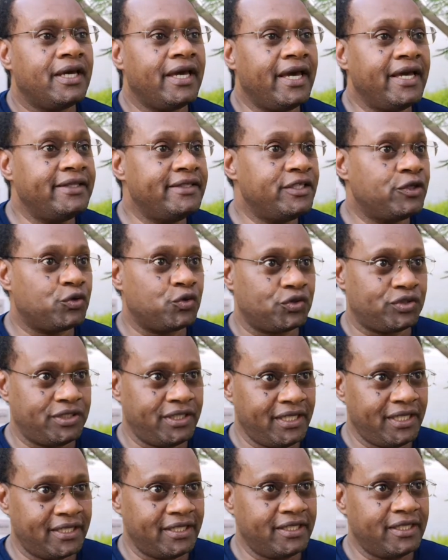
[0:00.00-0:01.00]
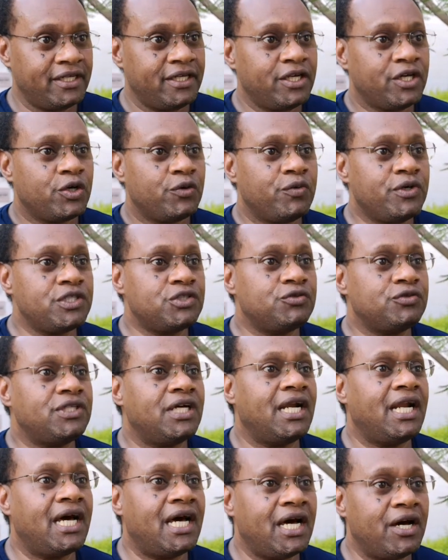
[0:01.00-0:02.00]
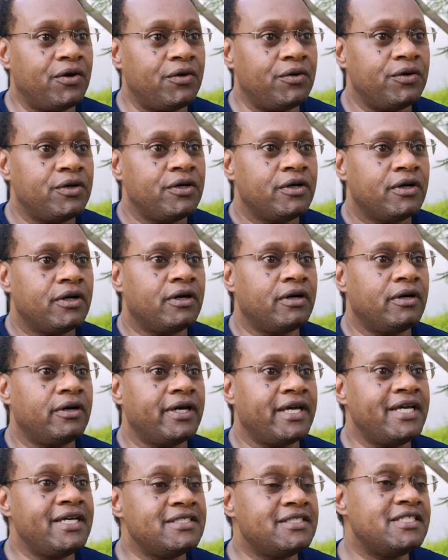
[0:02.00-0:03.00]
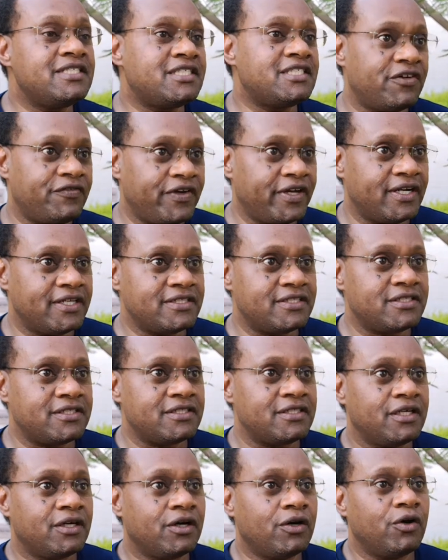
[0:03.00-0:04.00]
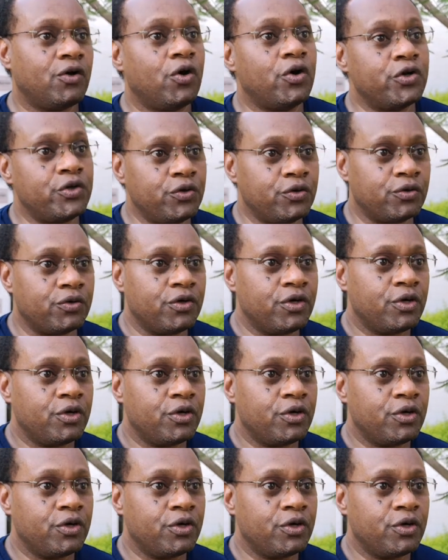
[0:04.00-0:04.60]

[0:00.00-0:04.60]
any routine which would allow easy surveillance on you.